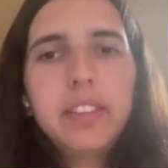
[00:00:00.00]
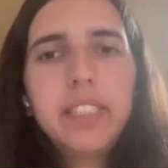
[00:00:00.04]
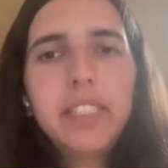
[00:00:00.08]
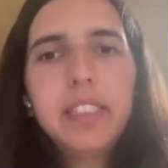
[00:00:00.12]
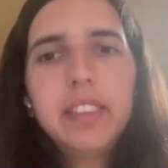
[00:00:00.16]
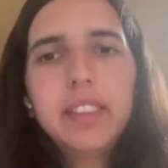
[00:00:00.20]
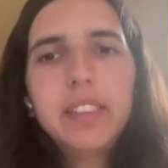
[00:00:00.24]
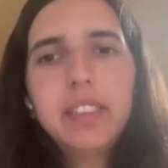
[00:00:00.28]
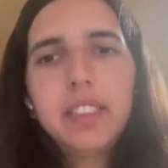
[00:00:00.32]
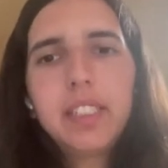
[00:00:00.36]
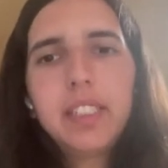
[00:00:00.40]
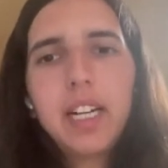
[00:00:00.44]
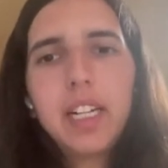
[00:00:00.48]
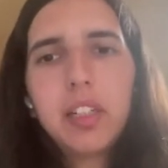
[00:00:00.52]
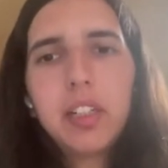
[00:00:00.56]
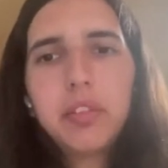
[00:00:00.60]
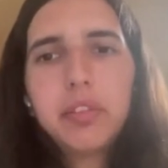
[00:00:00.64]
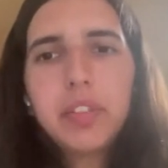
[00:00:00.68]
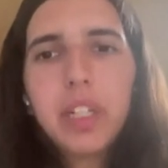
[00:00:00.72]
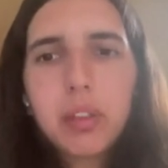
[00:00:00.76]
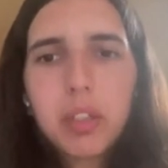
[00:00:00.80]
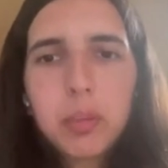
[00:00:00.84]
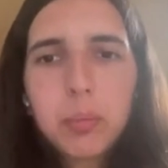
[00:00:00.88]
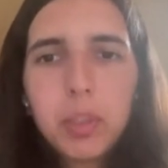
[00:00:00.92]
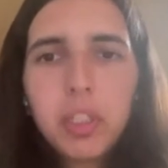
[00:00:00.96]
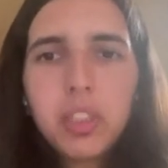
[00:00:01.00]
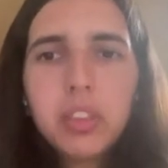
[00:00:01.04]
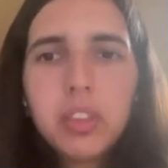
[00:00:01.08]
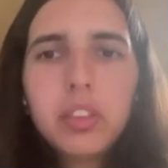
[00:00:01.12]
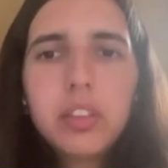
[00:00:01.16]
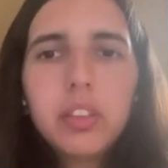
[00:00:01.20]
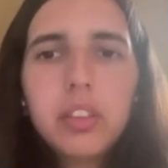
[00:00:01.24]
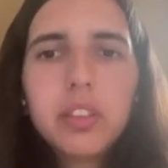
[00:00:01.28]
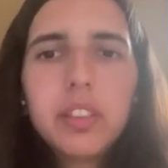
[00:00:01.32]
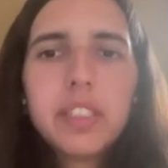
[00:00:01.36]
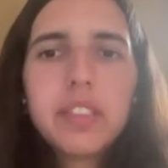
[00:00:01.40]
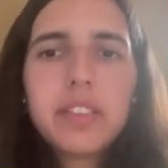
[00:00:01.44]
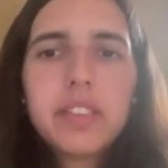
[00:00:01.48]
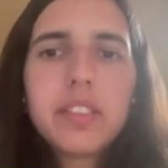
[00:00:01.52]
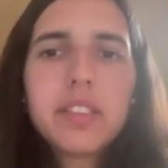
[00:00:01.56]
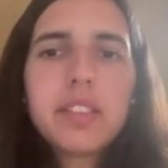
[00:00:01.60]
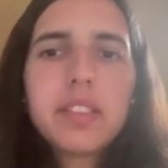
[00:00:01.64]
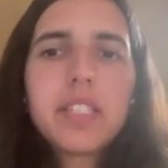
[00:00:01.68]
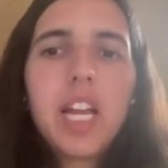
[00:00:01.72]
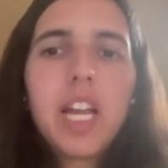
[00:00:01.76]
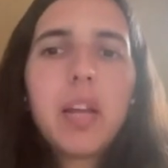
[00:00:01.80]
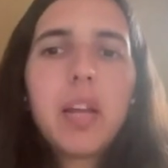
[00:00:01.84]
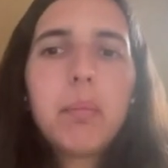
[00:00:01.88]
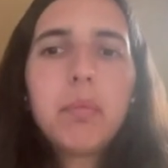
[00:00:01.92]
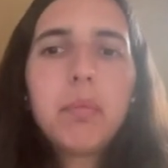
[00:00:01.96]
then the chi of our model is the
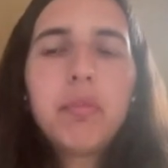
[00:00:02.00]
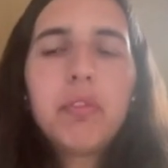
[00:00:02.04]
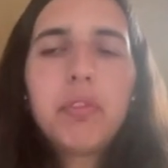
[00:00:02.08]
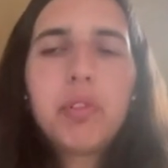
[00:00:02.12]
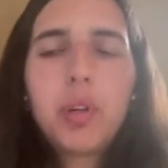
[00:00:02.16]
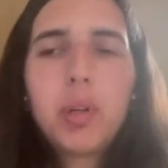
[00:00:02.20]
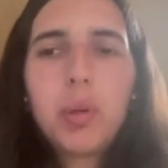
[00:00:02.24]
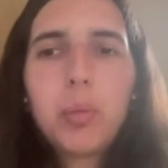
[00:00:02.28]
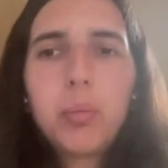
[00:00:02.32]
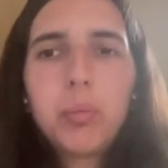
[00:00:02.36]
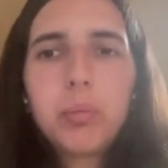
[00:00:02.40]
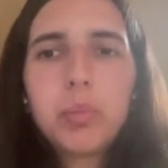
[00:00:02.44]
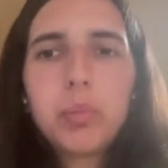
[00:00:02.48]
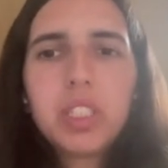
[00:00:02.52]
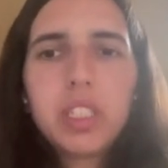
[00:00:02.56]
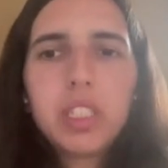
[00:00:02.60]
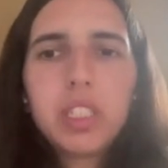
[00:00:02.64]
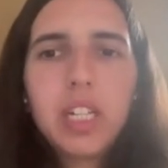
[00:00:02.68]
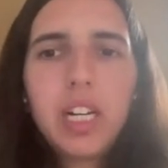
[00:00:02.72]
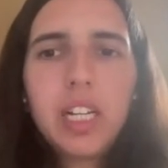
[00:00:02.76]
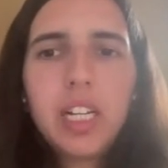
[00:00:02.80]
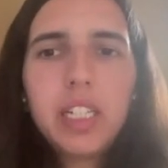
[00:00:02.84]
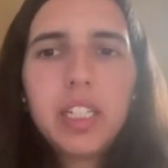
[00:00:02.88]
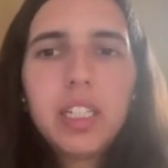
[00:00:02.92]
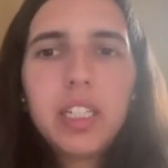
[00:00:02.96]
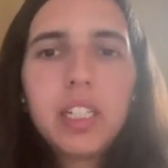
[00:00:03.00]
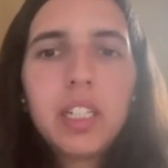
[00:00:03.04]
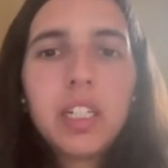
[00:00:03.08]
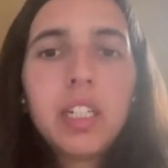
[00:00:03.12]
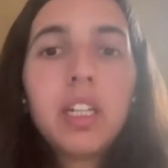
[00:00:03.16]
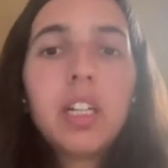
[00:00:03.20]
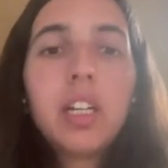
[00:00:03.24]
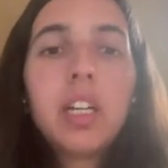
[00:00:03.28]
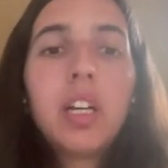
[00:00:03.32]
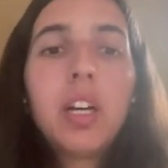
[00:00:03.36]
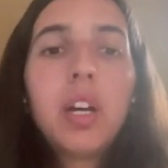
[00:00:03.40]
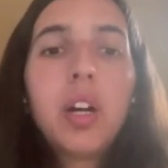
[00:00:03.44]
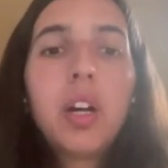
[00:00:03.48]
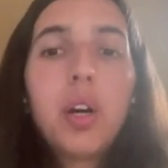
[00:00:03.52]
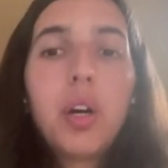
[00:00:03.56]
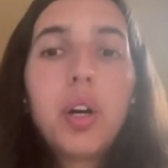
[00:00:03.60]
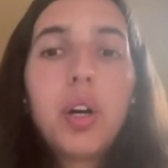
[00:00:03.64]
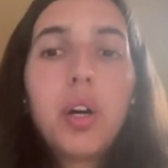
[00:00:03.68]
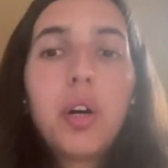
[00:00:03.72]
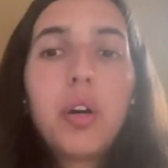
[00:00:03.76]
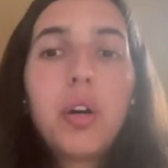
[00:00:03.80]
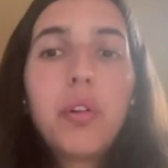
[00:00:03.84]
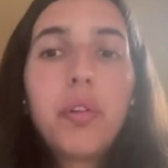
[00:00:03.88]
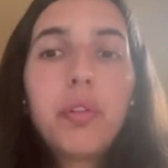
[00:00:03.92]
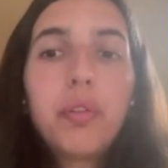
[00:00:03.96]
same from the chi
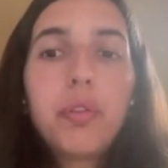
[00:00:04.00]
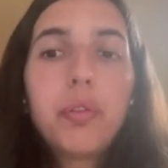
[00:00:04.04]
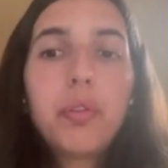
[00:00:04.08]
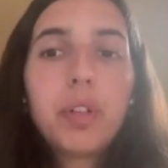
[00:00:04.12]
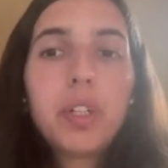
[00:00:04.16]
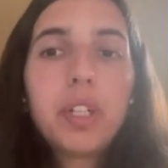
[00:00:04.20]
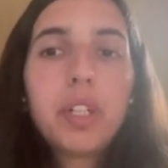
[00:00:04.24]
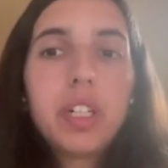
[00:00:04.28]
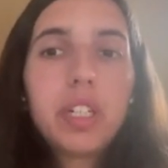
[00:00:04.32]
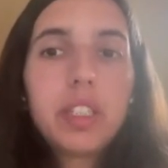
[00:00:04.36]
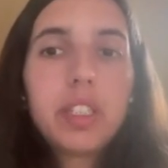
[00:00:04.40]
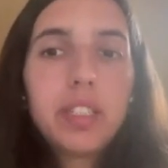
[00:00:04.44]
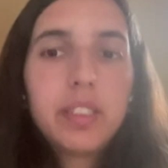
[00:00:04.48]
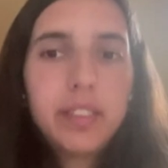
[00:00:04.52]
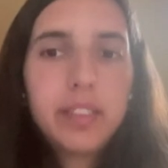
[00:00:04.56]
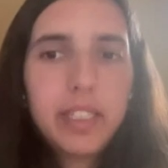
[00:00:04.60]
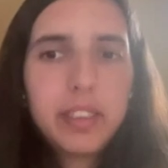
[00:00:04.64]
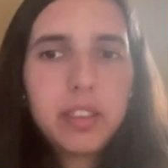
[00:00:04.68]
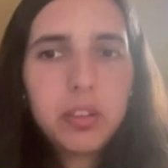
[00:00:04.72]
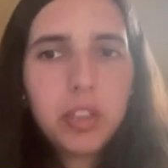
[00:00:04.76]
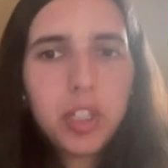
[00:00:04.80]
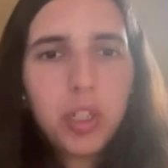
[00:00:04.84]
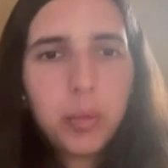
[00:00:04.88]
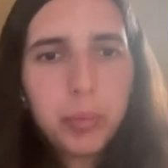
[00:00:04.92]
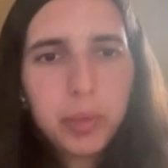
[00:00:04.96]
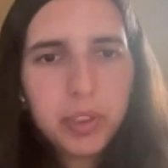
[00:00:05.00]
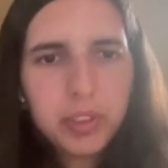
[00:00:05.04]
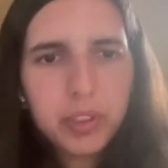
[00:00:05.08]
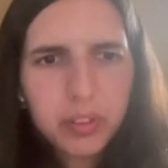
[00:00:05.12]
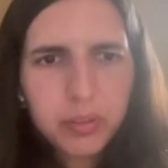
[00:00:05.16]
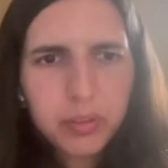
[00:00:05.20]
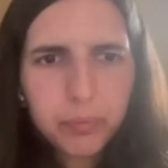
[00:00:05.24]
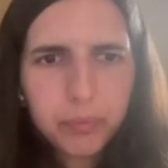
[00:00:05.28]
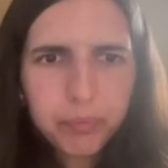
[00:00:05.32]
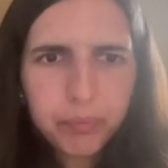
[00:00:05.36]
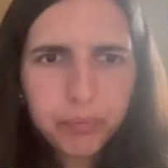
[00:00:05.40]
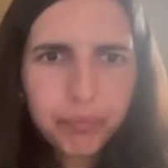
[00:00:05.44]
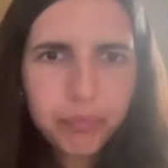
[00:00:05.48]
of the tail copula.